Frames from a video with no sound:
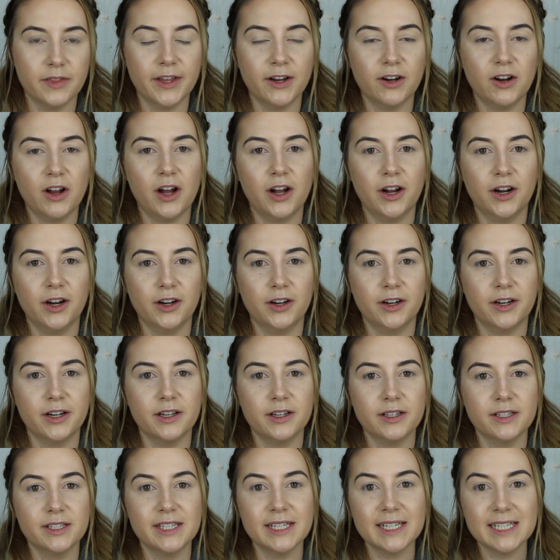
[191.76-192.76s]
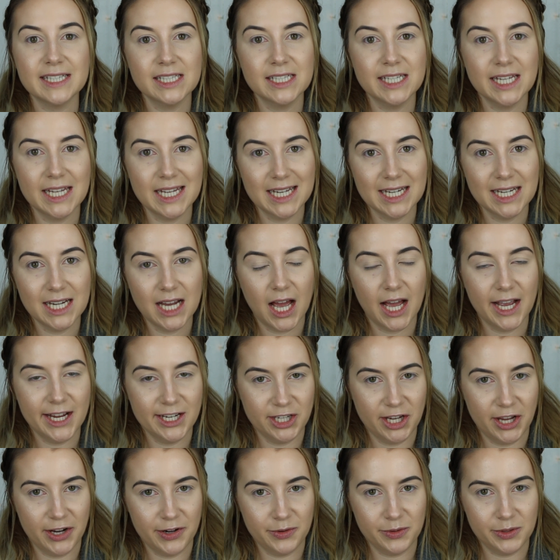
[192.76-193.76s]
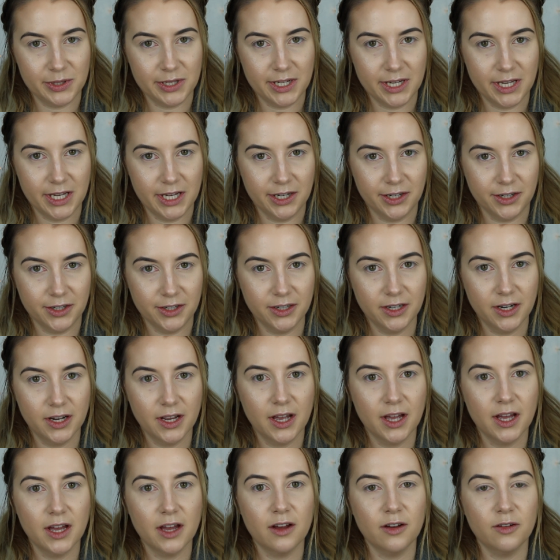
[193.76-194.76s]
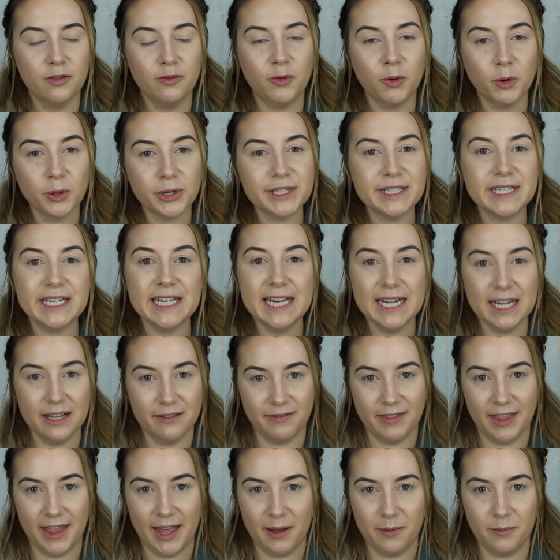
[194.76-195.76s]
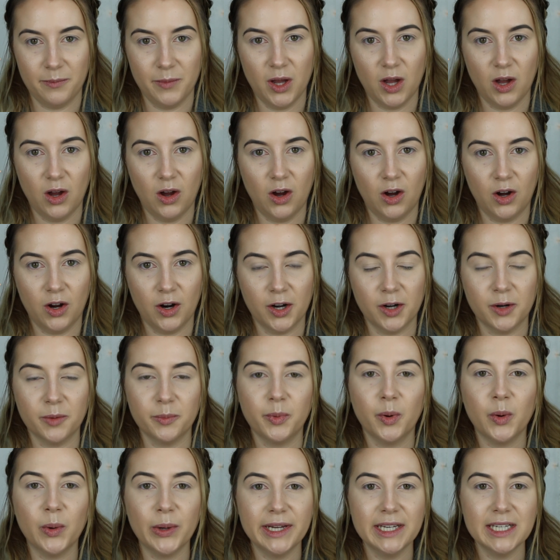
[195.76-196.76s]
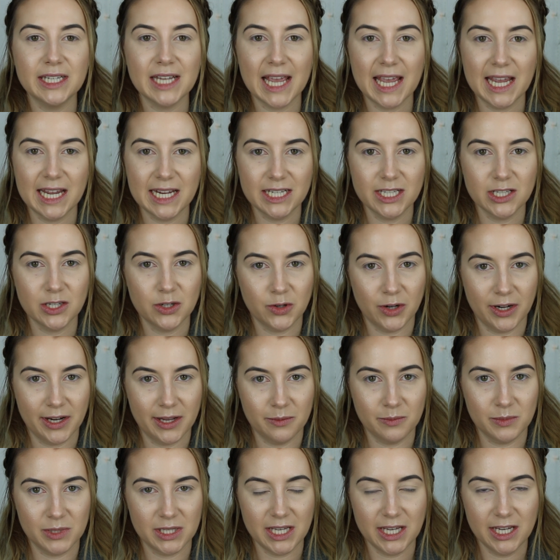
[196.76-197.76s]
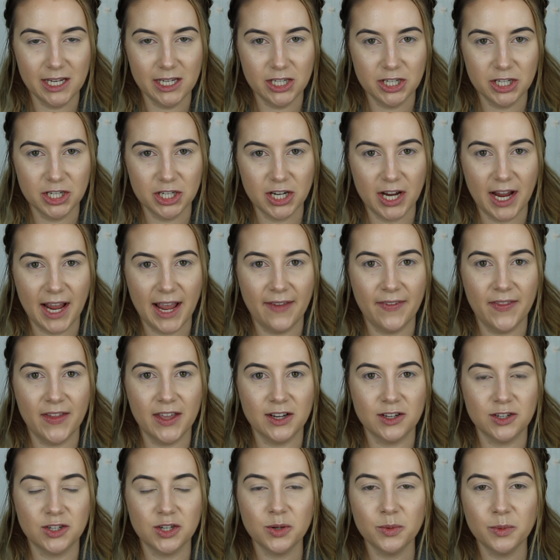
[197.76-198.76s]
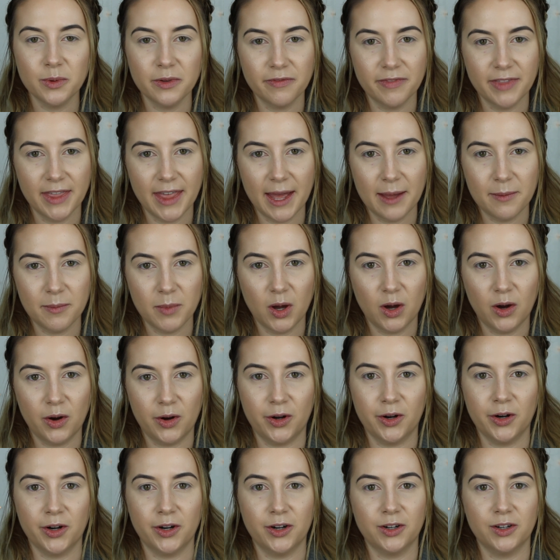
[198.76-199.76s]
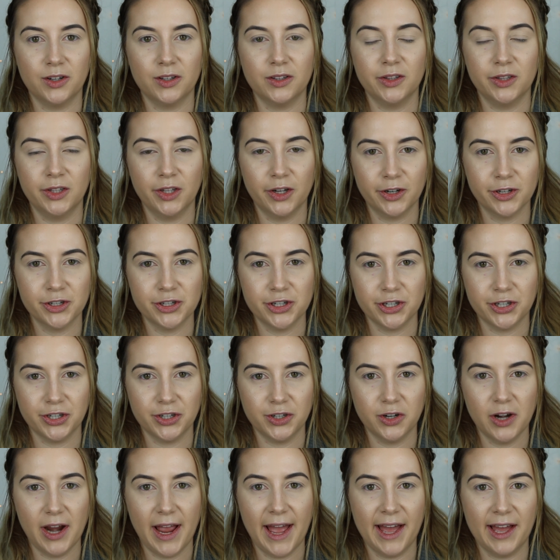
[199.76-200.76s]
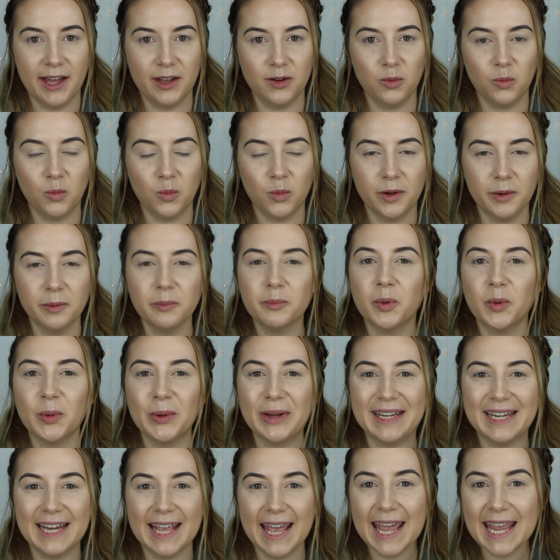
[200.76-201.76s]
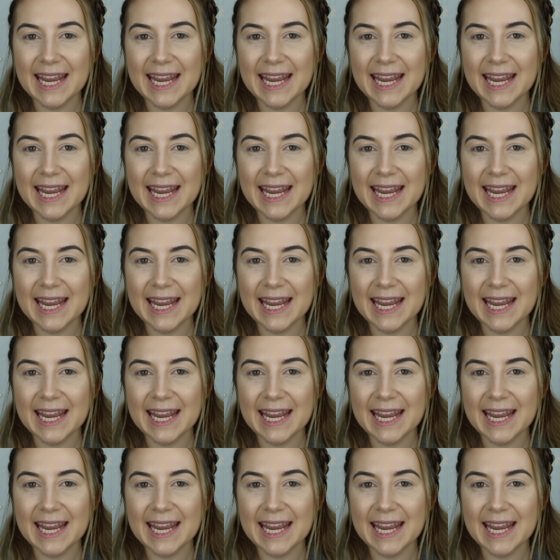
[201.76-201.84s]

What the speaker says: There are 16 eyeshadows in here. 14 of them are 0.8 grams each, and then 2 of them are larger at 1.8